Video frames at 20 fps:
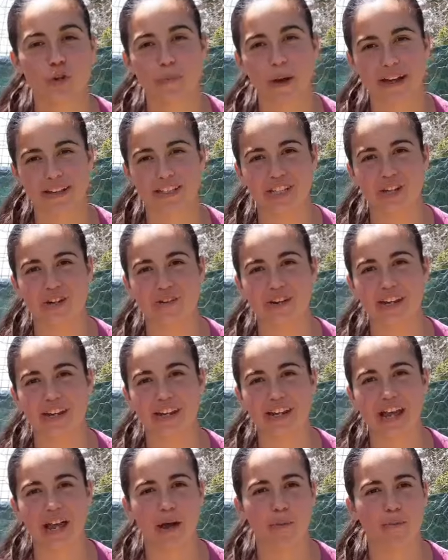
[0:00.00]
bacteria in
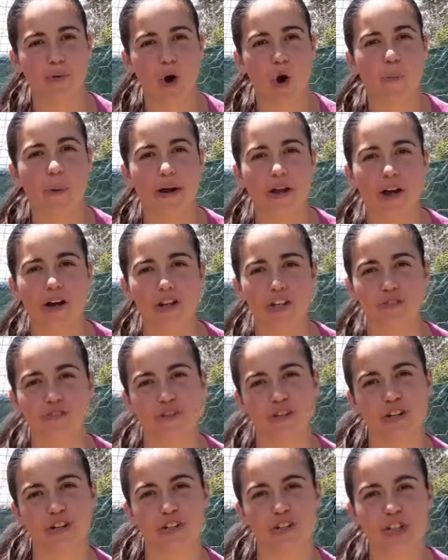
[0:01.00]
it, probiotics for
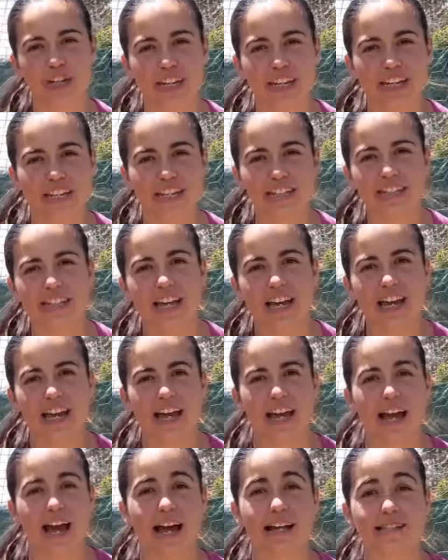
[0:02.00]
your chickens,
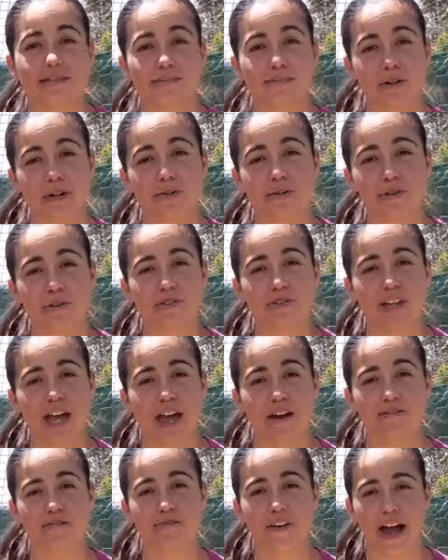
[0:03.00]
it has minerals
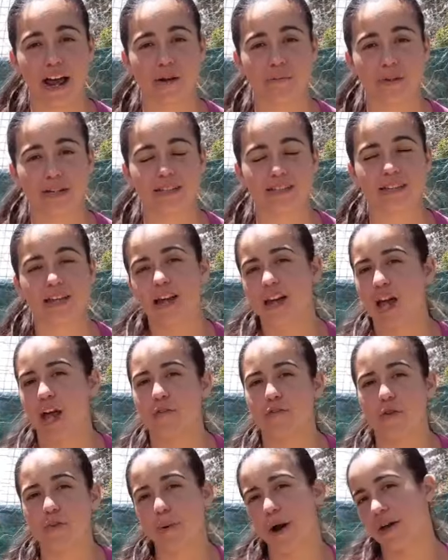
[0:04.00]
and vitamins. If
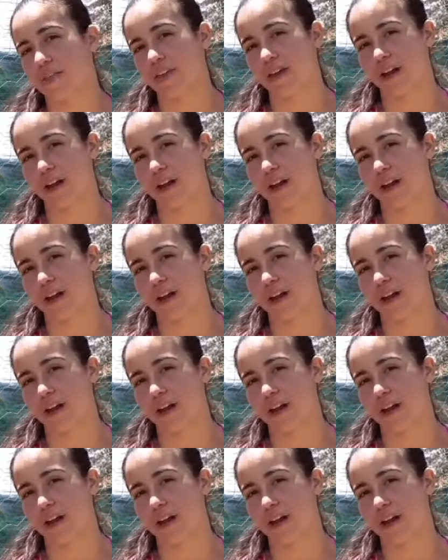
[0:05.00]
you buy the